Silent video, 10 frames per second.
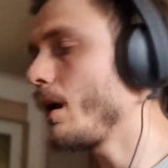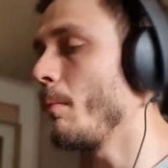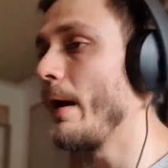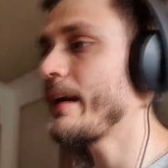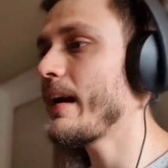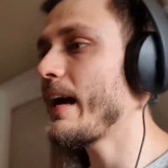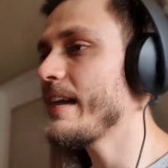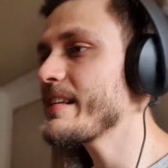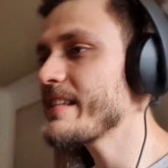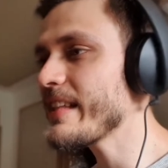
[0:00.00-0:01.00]
my god,
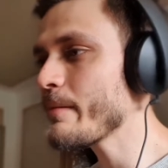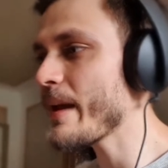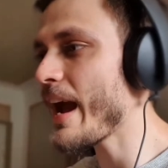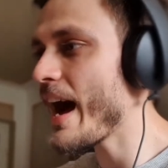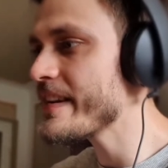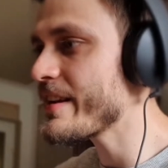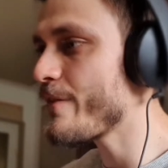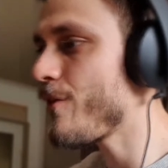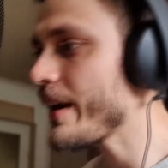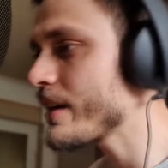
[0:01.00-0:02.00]
he's sitting behind the
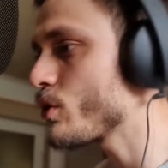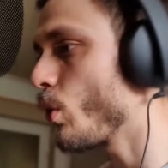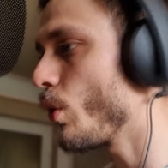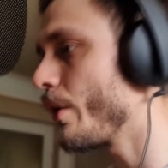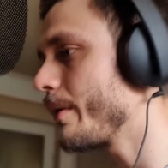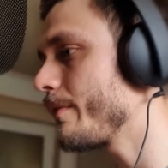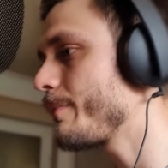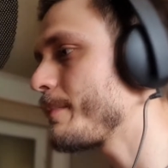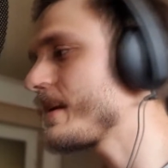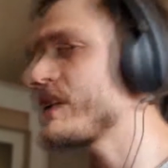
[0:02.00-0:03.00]
fucking door. Oh,
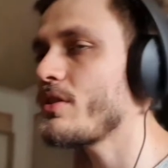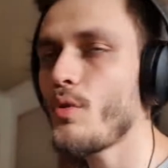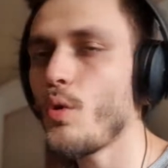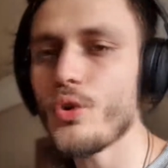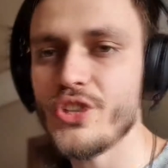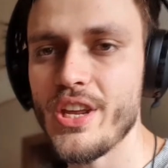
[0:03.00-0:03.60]
because of course he